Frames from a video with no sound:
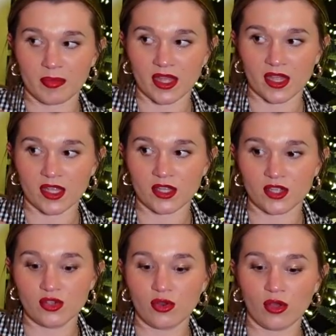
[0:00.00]
But
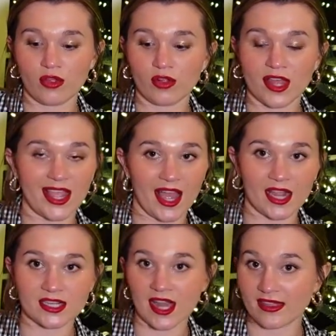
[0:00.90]
you know, they're like
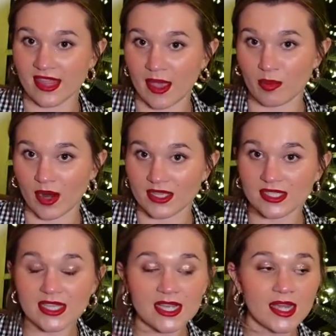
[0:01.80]
not that
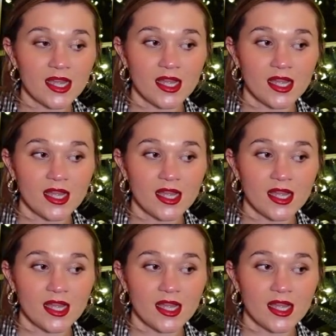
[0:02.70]
pricey